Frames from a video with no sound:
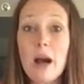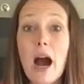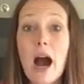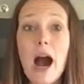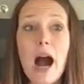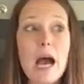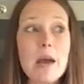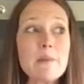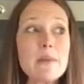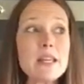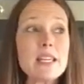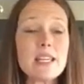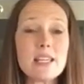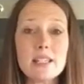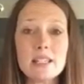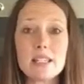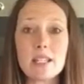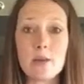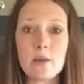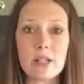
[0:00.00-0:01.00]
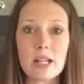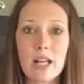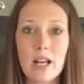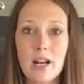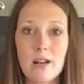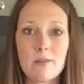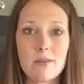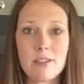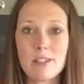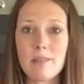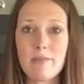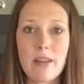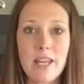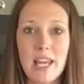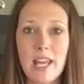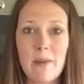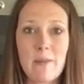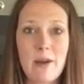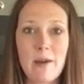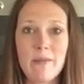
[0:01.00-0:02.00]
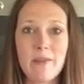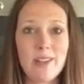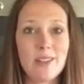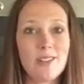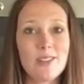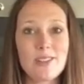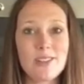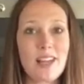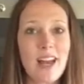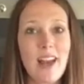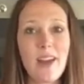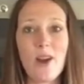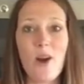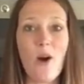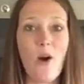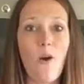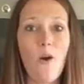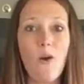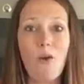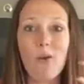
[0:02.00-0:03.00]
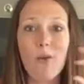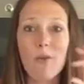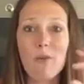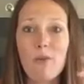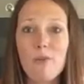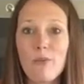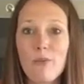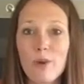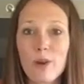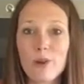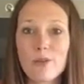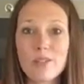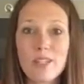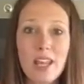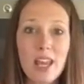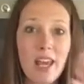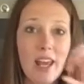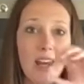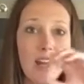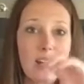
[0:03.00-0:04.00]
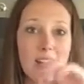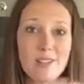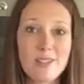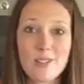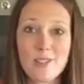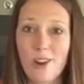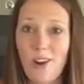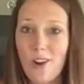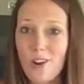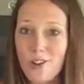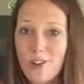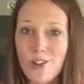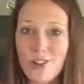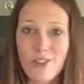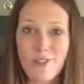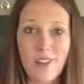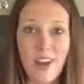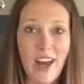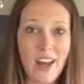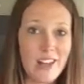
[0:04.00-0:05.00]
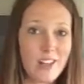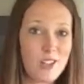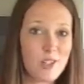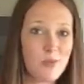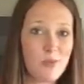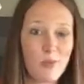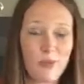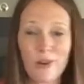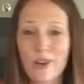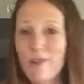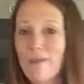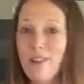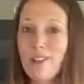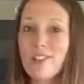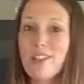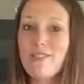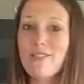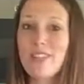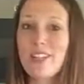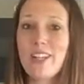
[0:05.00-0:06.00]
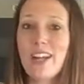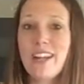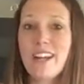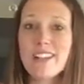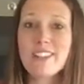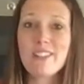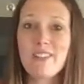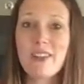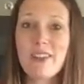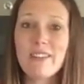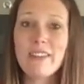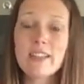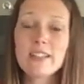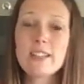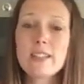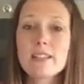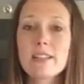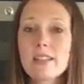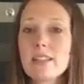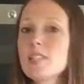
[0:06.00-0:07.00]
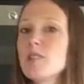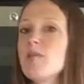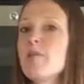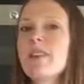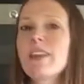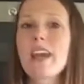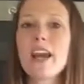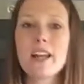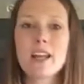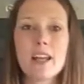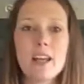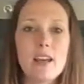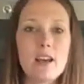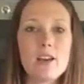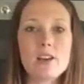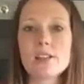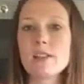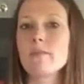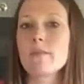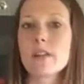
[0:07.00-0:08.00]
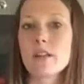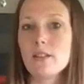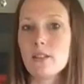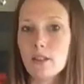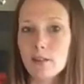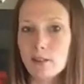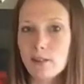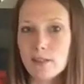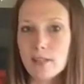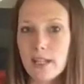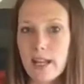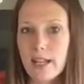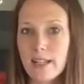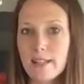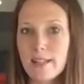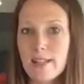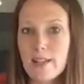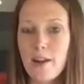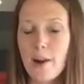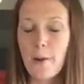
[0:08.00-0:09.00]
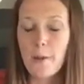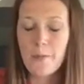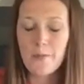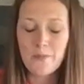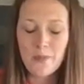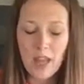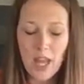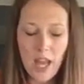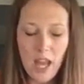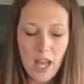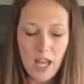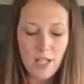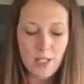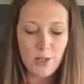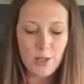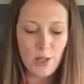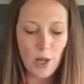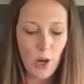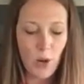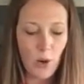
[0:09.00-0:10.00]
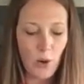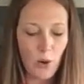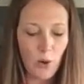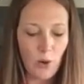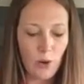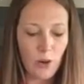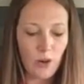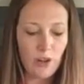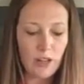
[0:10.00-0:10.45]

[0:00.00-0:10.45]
I'm easy when it comes to making my meals. I go protein, starch, veg pretty much every night, unless it's like spaghetti or something along those lines, you know? So